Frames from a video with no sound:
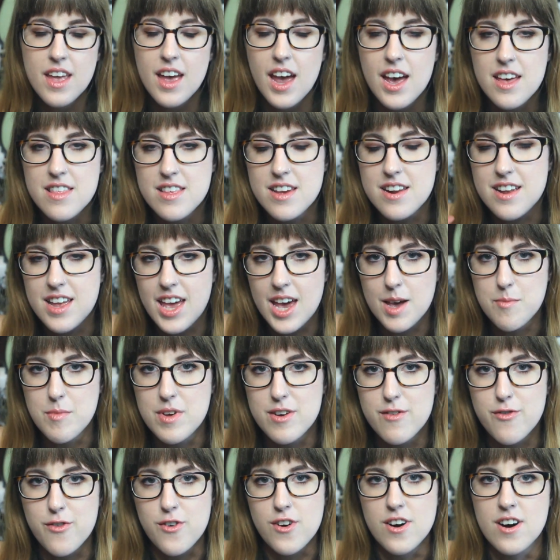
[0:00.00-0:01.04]
And then came
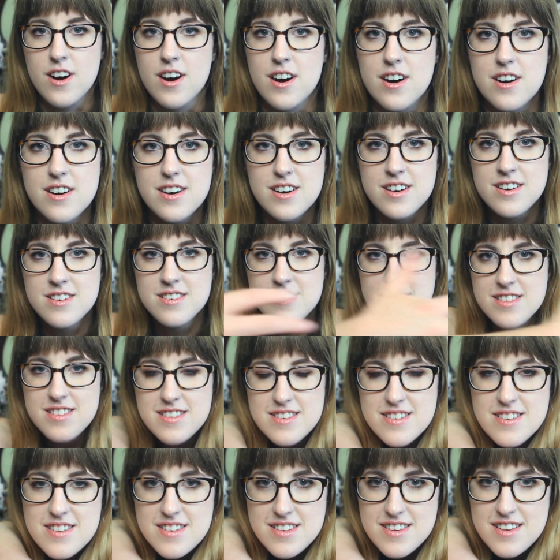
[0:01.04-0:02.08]
in for a hug
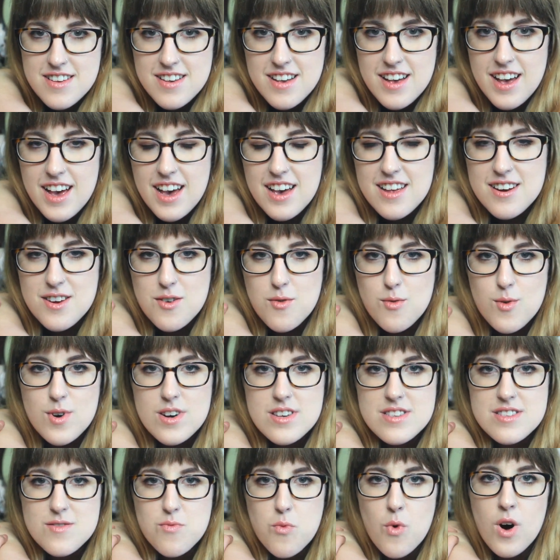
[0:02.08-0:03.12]
and it
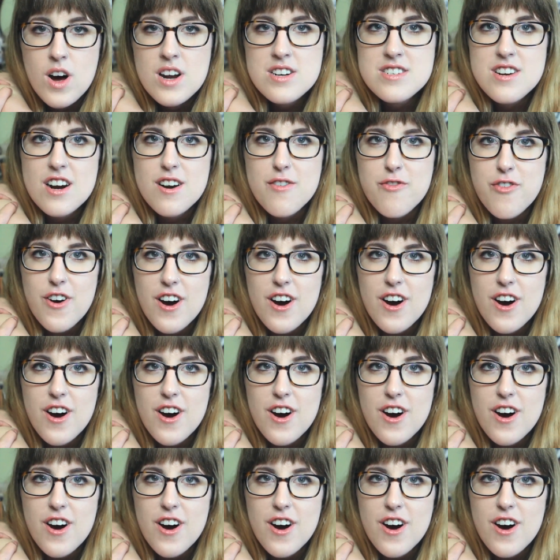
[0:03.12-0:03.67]
was wonderful.